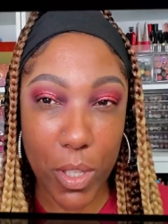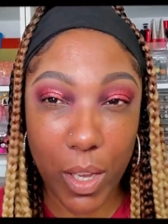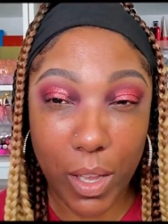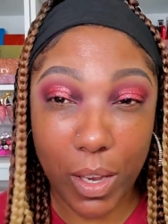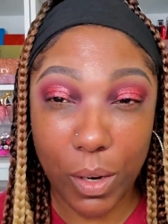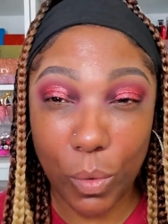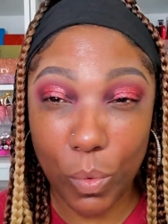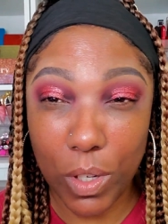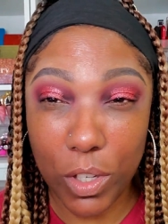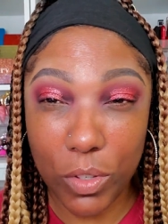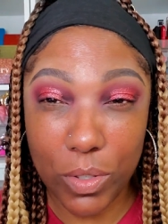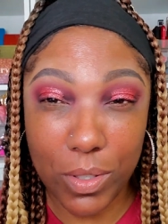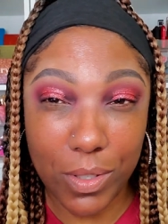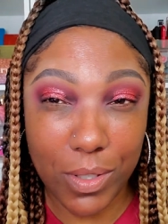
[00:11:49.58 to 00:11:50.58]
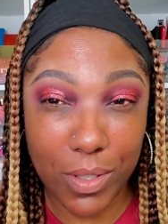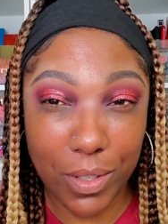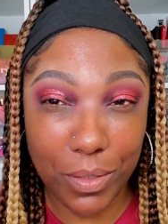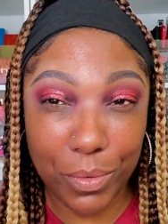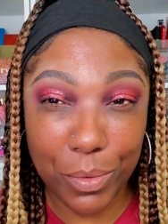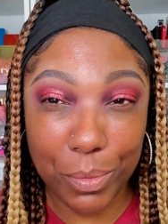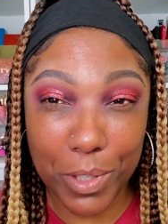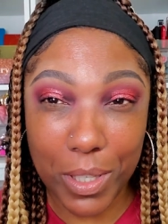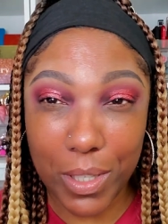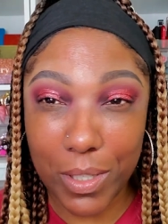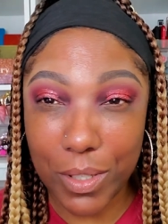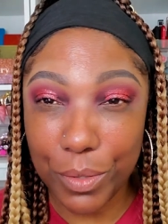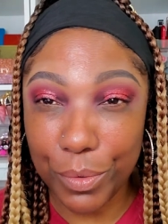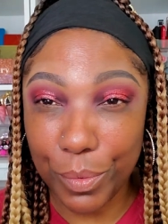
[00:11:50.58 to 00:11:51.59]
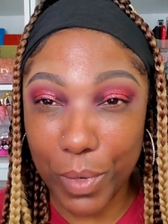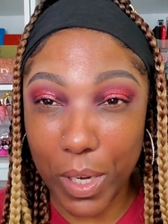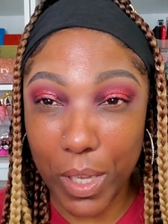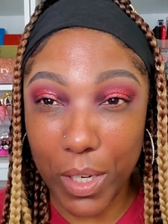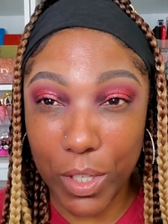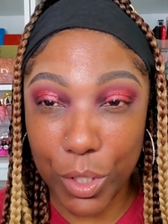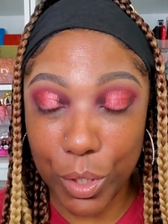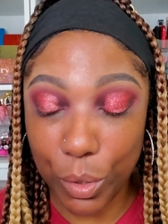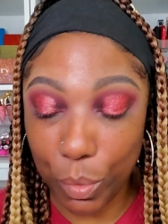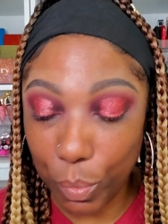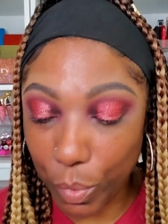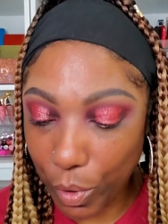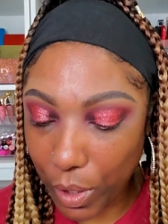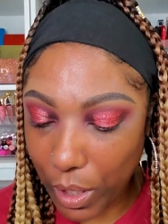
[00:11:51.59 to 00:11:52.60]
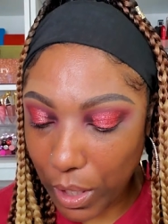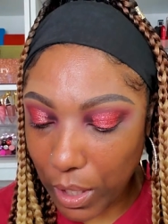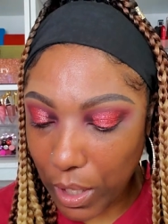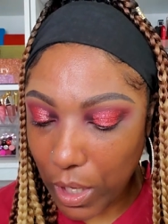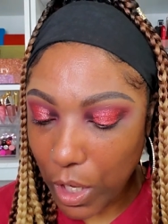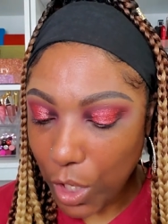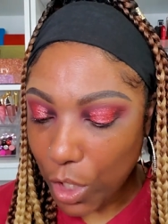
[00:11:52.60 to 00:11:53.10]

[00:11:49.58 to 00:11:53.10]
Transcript: like I don't want to use the silver because the red is so pretty.